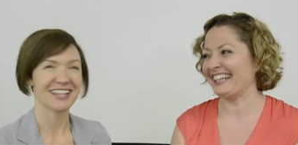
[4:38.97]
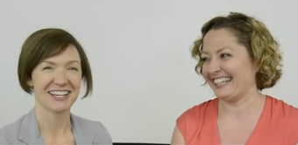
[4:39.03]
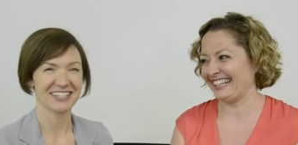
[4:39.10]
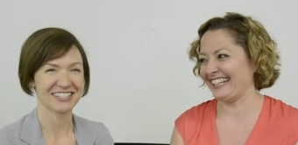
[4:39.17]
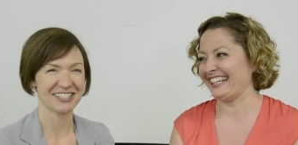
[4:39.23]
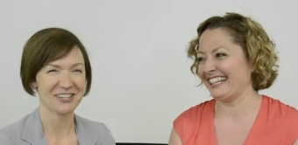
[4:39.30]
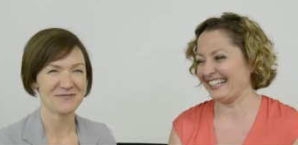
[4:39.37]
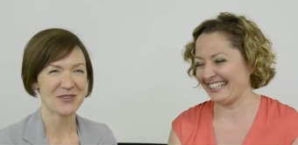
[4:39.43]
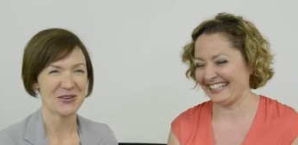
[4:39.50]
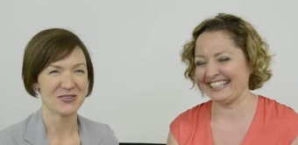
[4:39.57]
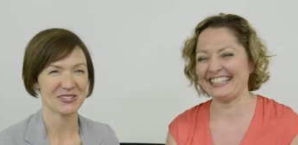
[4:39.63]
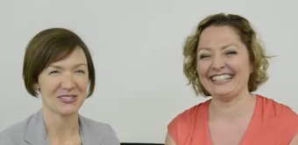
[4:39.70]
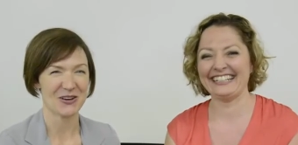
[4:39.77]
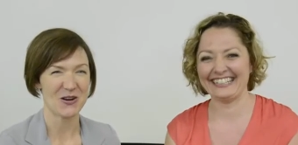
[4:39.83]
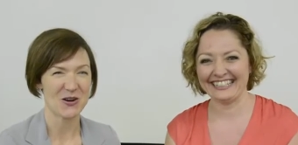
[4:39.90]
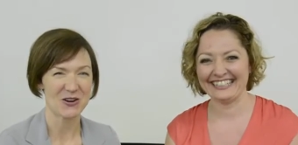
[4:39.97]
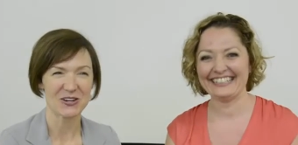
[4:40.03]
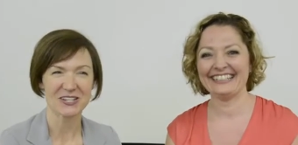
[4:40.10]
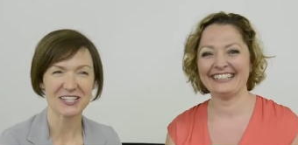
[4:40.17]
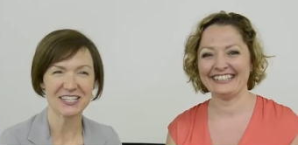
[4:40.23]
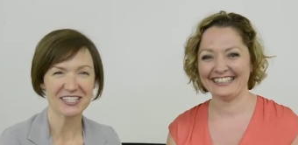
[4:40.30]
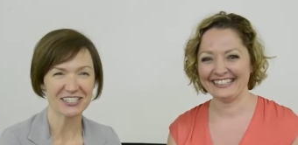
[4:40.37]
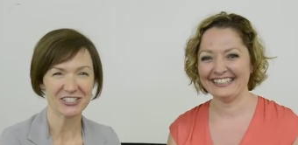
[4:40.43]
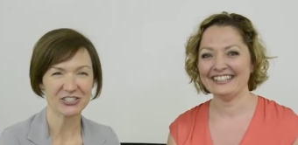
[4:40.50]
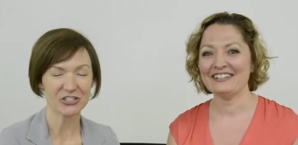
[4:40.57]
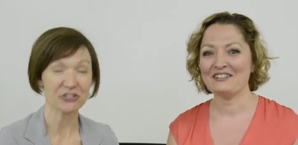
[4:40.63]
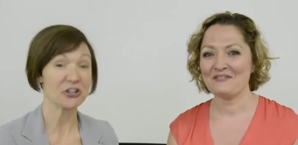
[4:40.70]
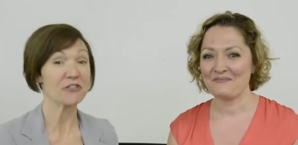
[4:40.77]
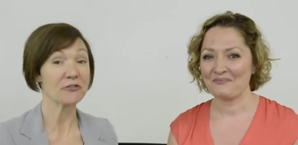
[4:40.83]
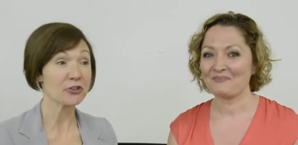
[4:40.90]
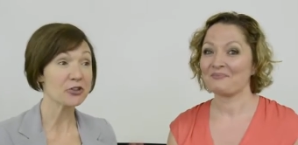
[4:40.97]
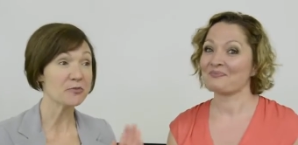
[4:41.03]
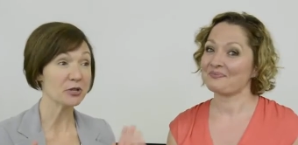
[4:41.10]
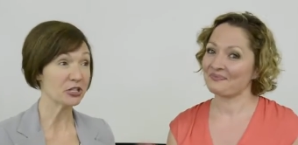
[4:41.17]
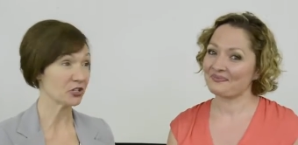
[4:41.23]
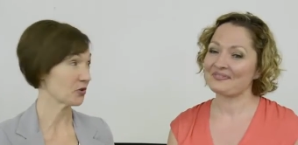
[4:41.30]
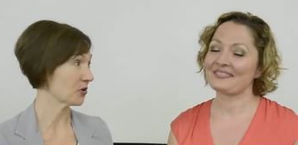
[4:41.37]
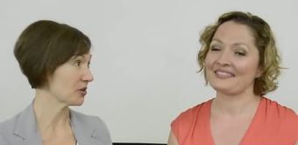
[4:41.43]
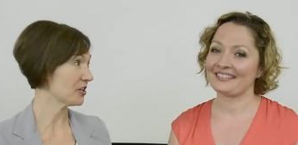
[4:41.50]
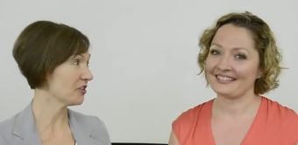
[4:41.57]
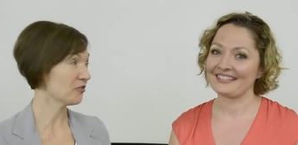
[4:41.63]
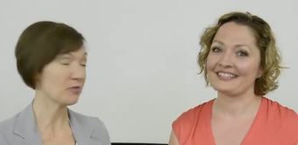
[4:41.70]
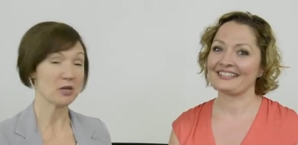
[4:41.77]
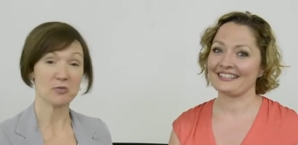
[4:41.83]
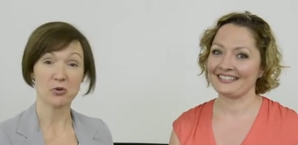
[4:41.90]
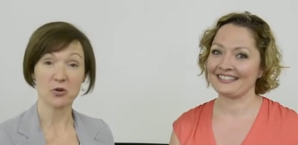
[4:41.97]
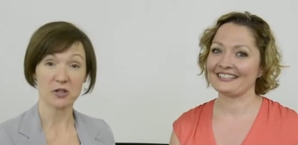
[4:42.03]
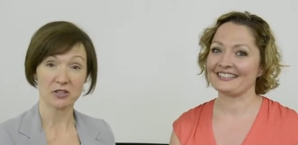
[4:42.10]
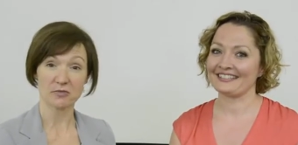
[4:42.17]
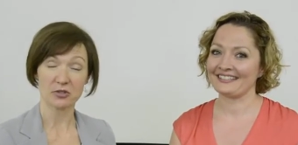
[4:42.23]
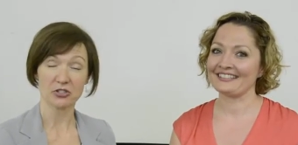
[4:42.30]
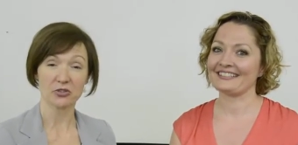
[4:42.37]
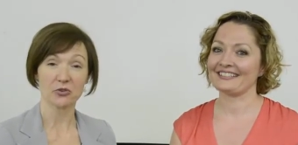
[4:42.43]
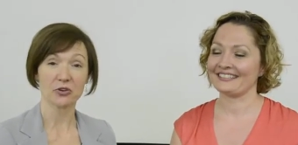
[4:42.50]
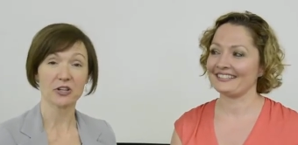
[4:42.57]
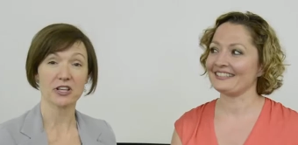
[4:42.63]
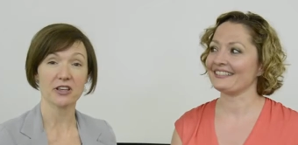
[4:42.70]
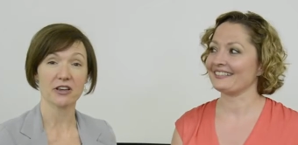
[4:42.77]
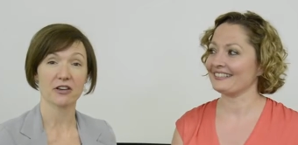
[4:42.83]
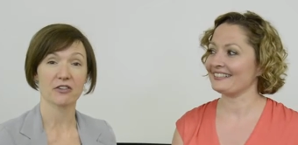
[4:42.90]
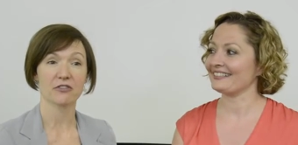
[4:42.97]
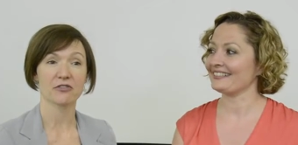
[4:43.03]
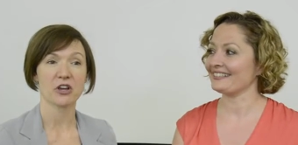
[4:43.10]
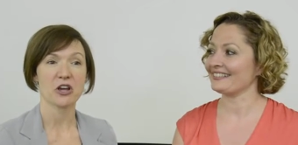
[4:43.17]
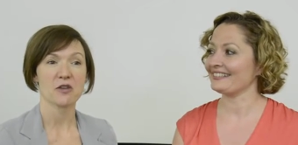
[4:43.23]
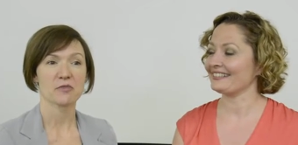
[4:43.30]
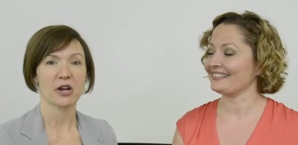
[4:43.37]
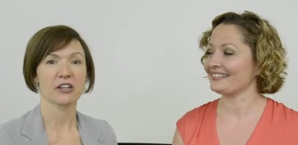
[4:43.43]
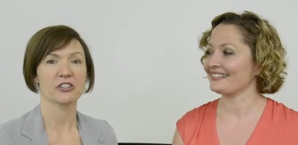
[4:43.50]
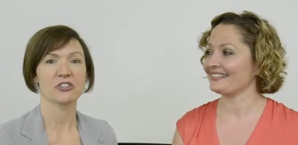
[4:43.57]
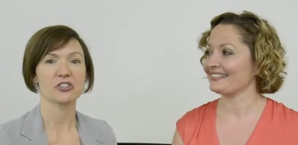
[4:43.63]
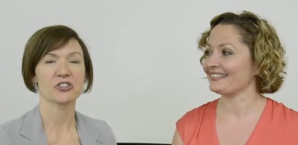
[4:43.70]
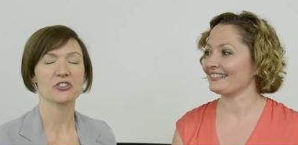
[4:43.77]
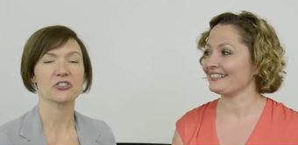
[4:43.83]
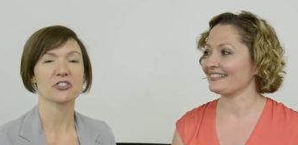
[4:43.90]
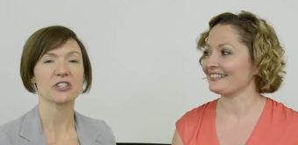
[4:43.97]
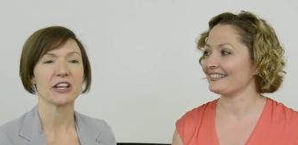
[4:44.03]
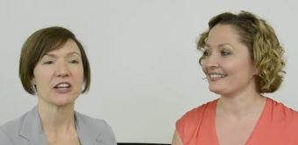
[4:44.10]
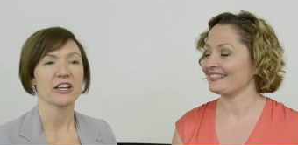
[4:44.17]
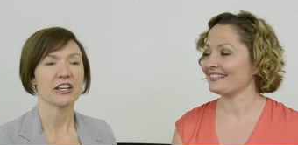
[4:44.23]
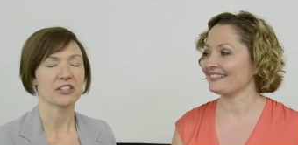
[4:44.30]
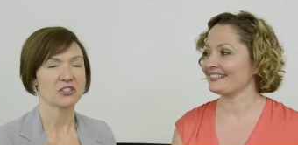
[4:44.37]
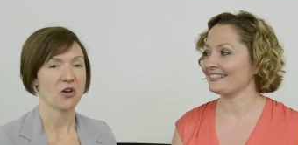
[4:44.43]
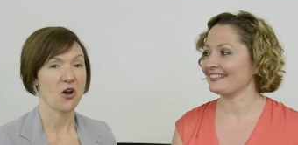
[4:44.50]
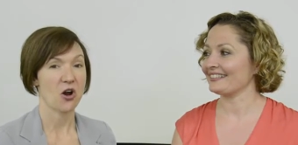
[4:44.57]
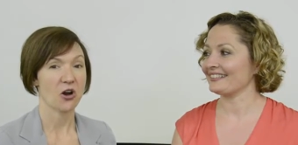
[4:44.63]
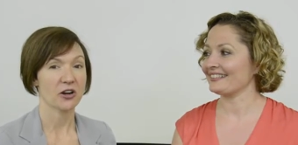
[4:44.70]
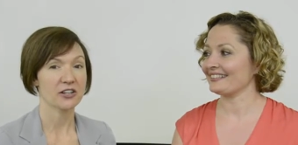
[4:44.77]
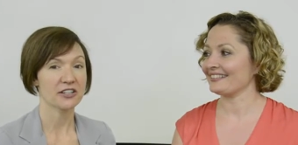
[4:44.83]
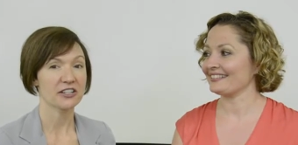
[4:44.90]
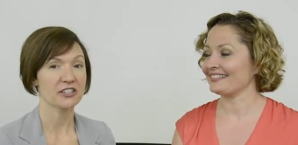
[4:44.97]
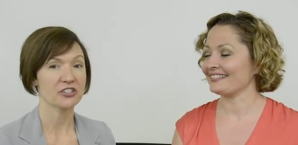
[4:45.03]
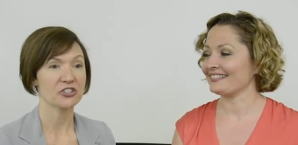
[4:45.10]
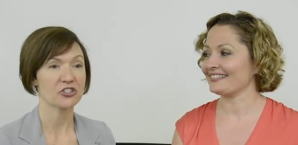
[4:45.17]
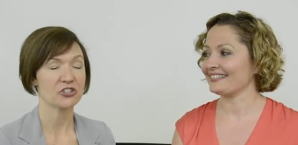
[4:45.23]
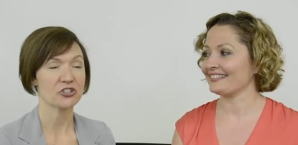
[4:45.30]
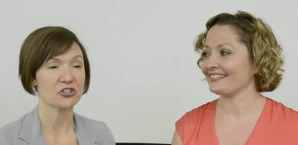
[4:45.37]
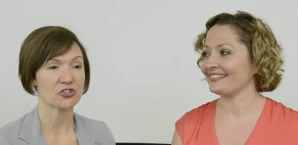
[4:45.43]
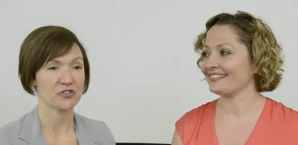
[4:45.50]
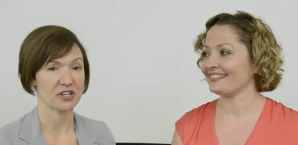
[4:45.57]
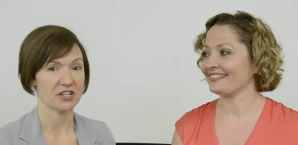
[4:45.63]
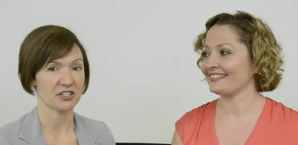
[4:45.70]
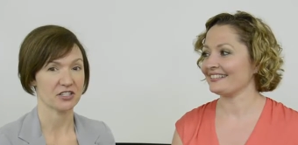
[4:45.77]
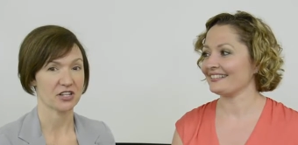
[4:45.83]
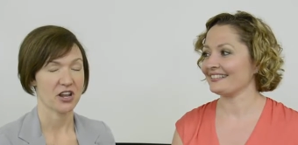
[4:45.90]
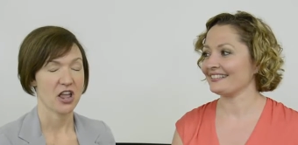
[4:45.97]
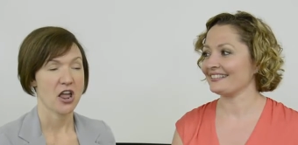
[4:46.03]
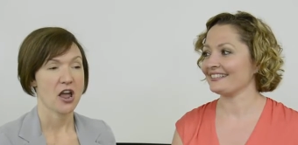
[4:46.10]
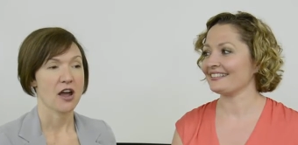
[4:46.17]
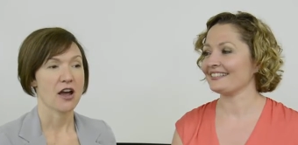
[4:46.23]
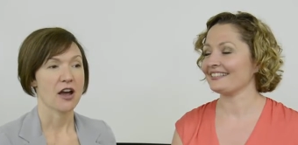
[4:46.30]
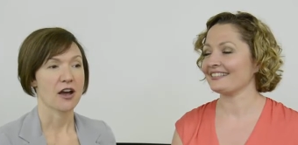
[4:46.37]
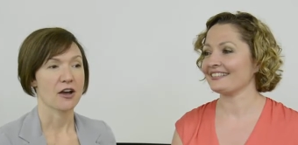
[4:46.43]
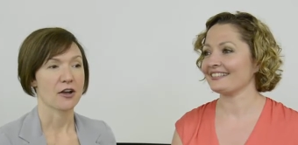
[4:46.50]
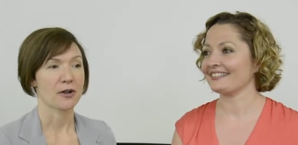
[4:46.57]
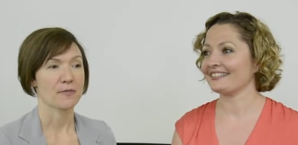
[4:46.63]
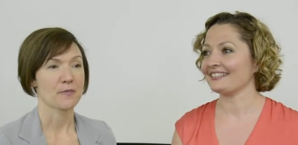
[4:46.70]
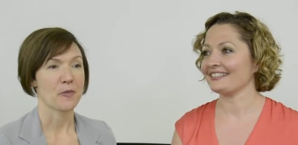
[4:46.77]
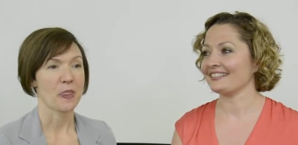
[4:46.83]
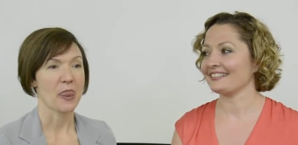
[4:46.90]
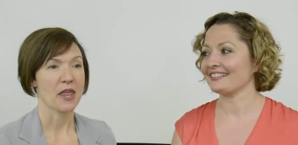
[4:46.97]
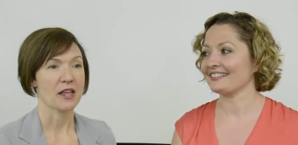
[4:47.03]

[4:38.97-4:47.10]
Speaker 1: Like SIBO is a hard condition to treat for the majority of people and the majority of practitioners. It's a hard condition to treat. Um,